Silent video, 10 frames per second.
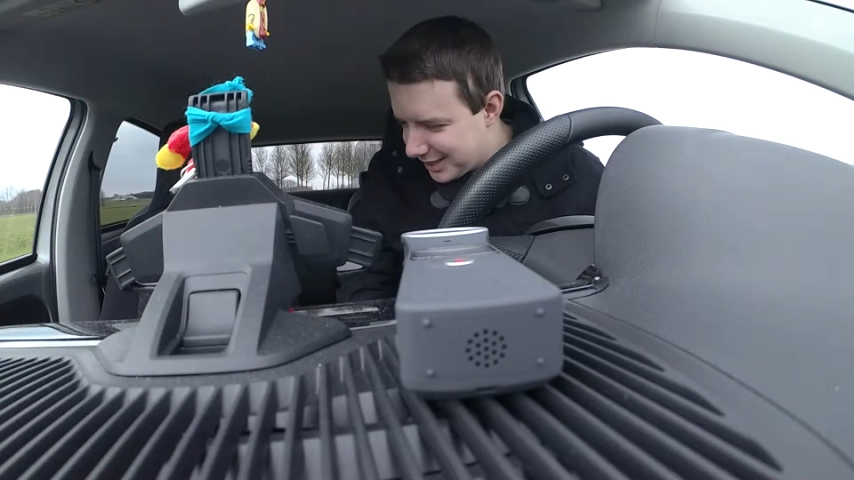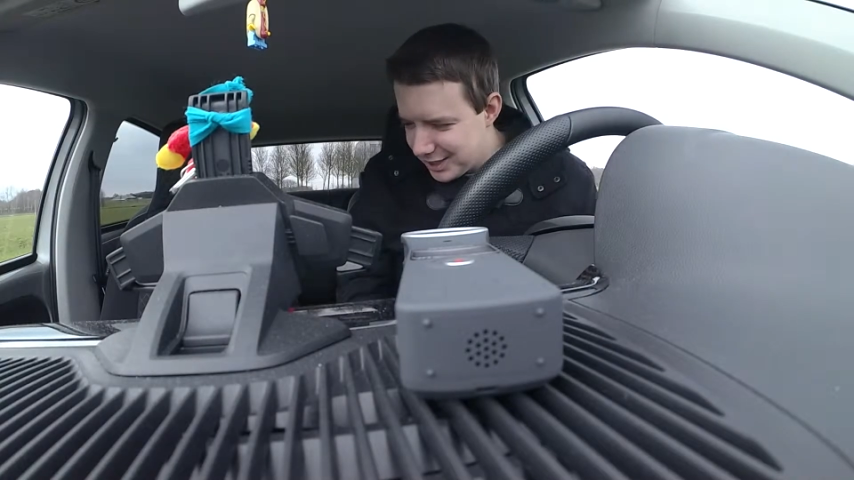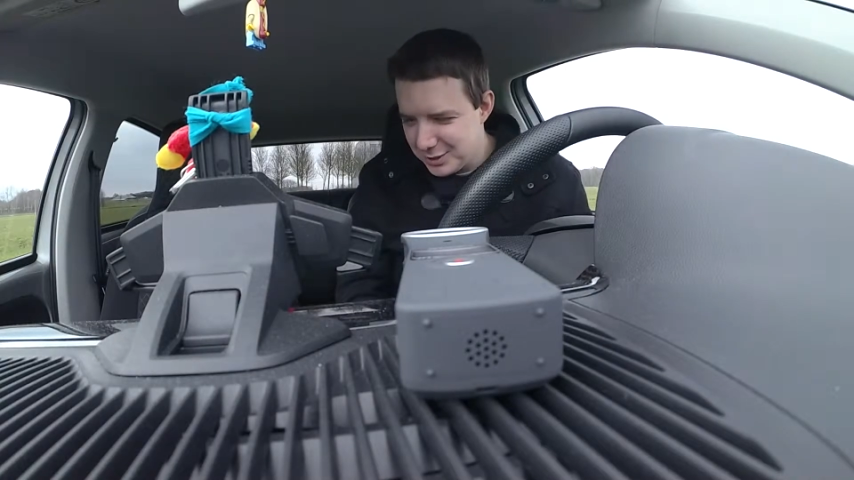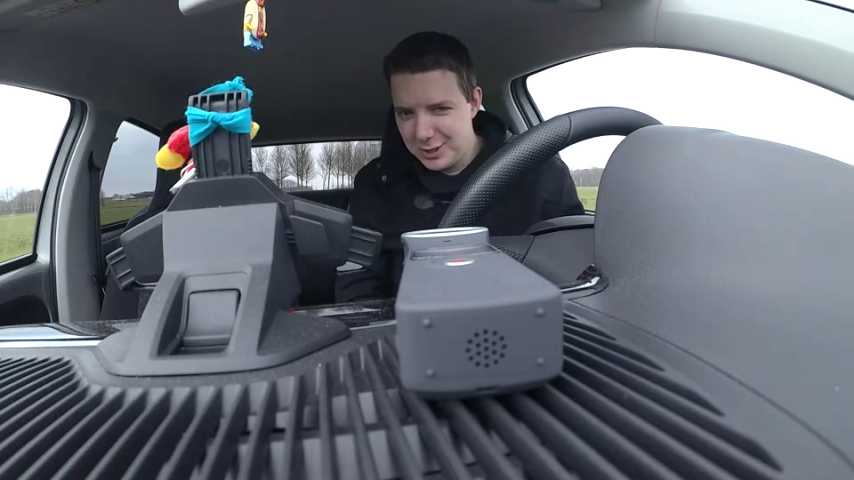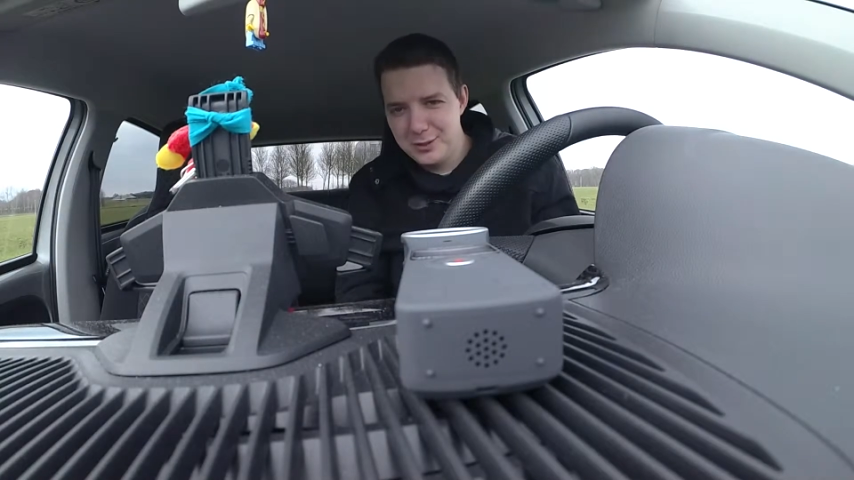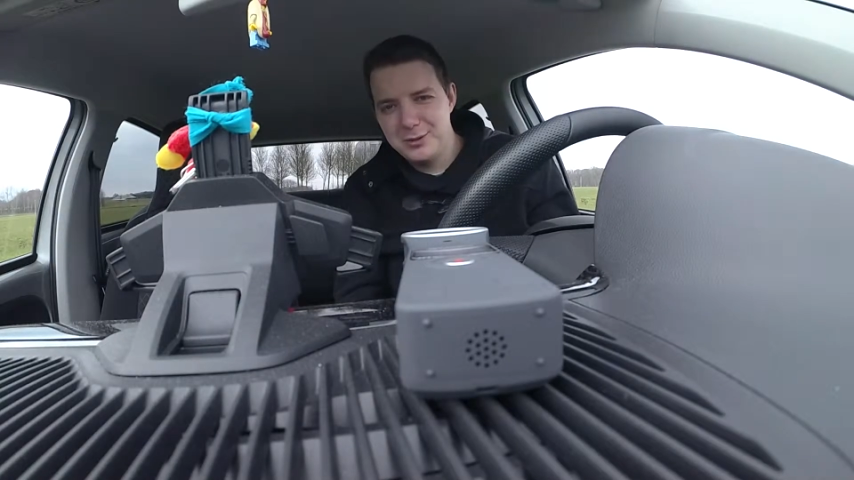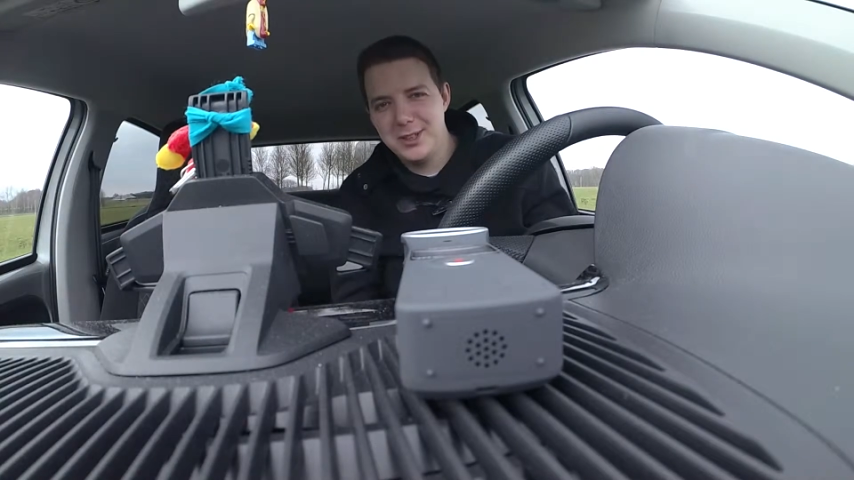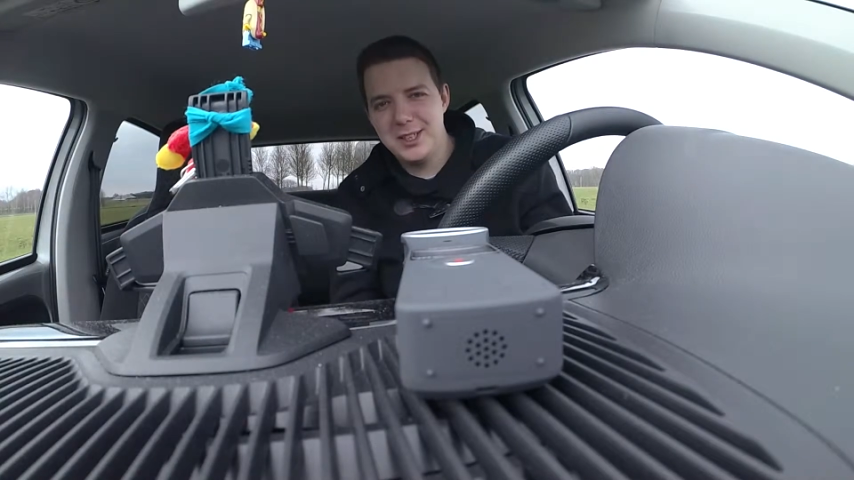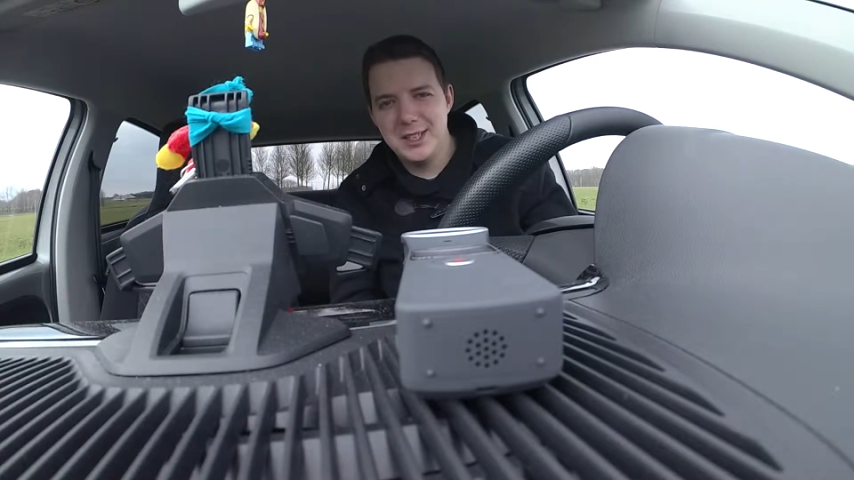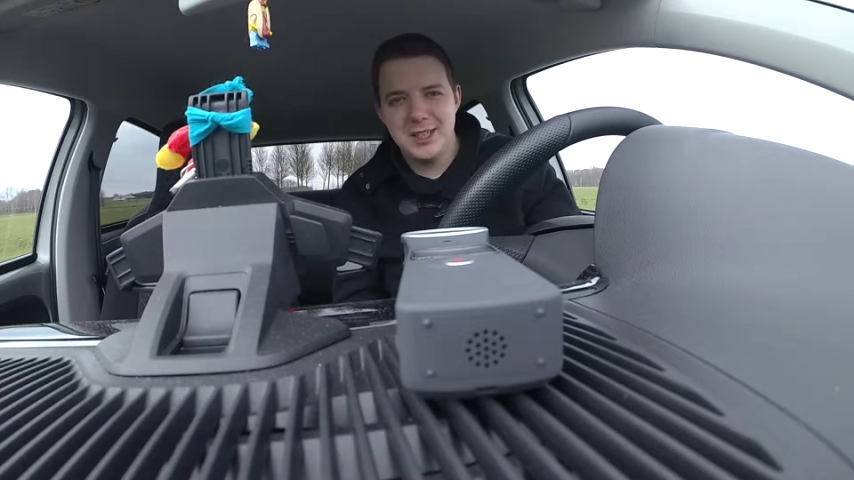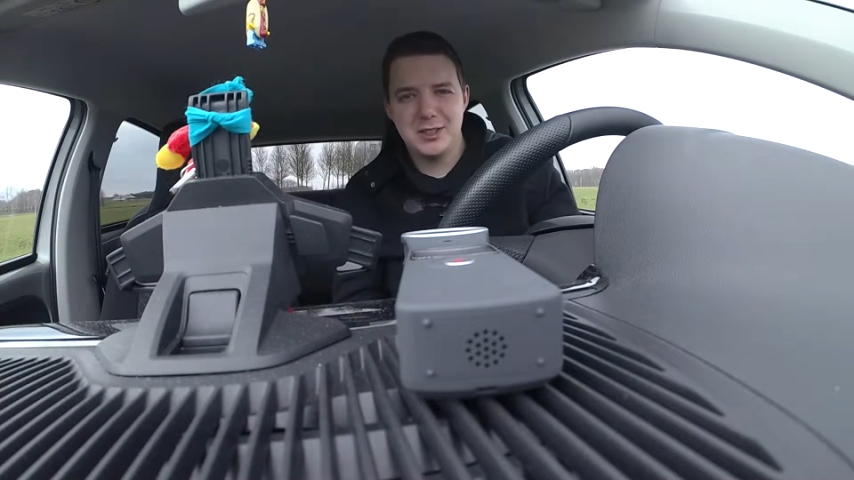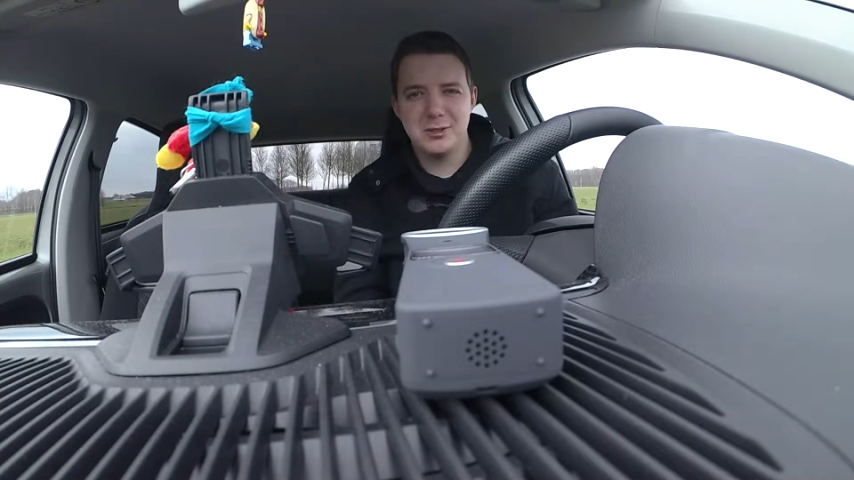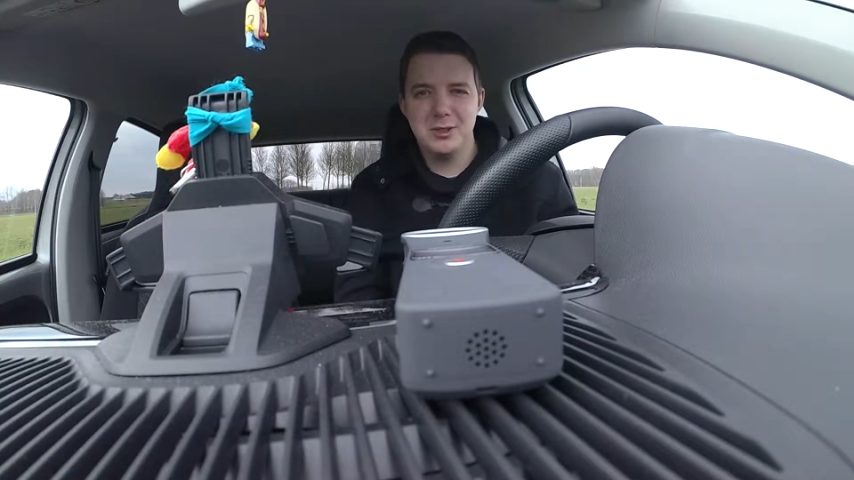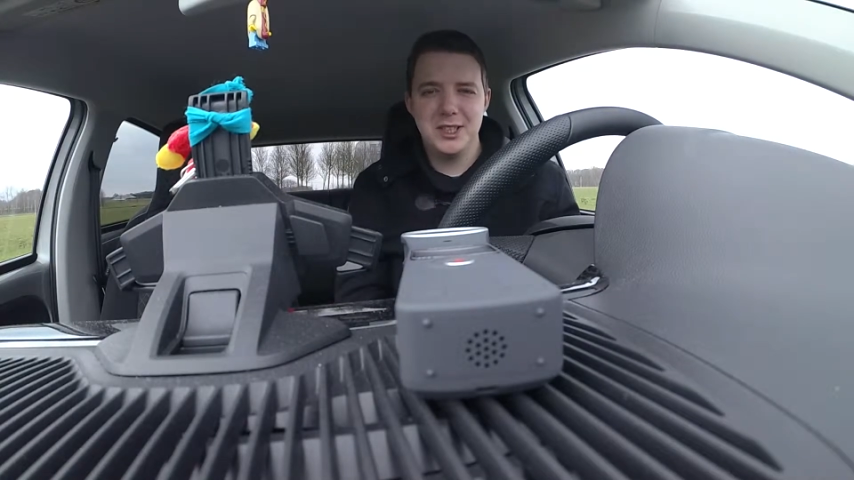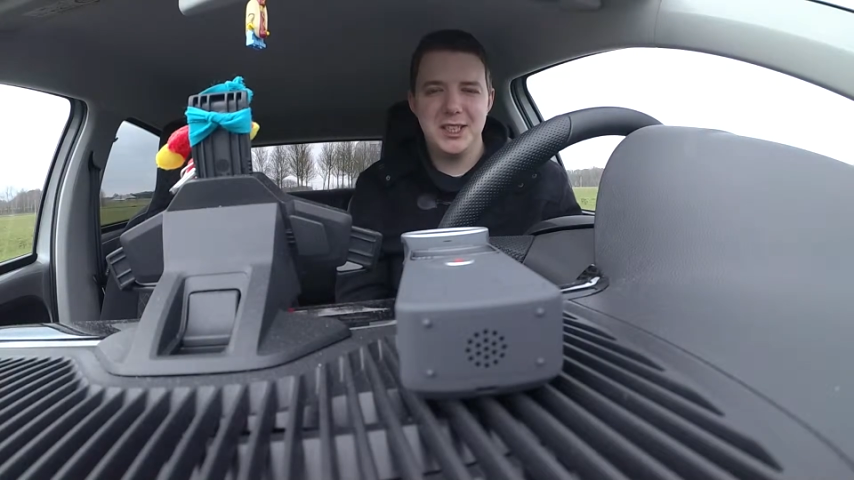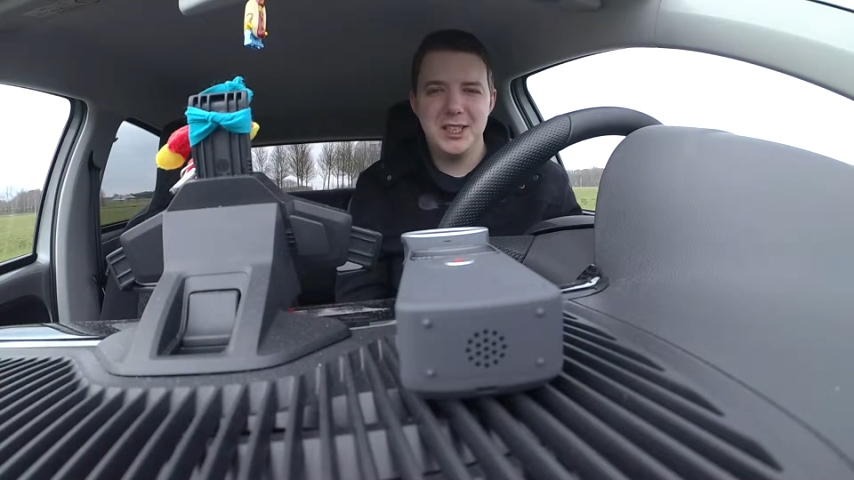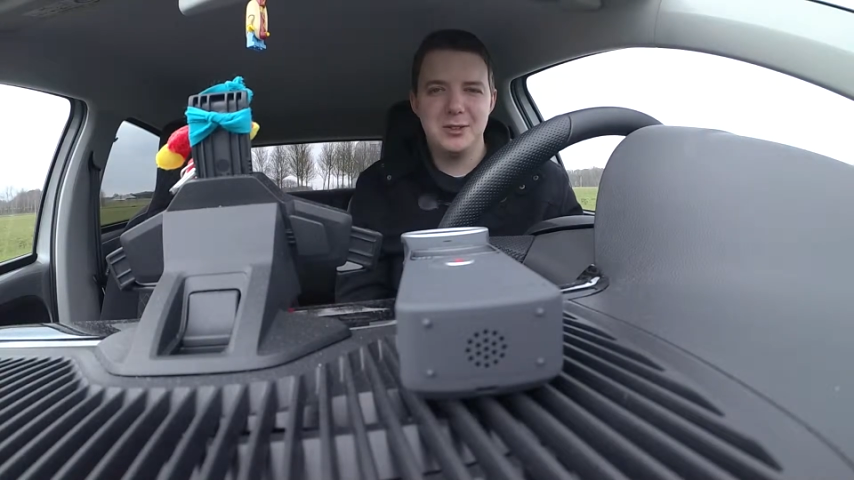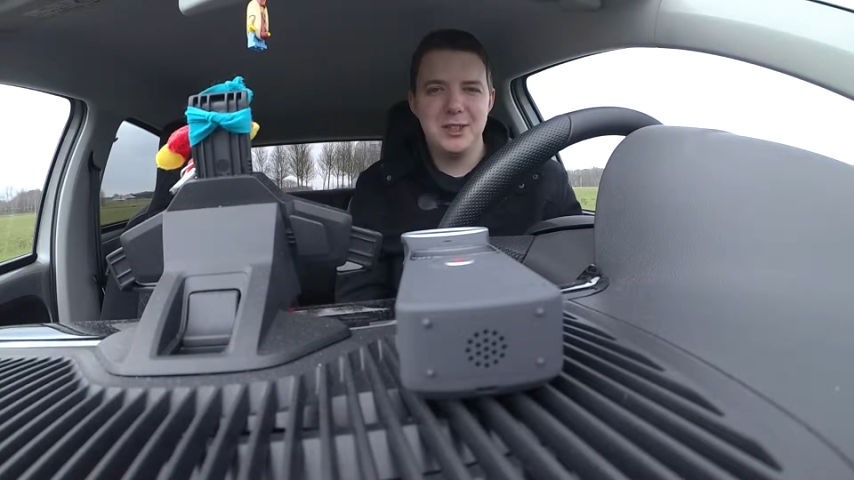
So I think that's really,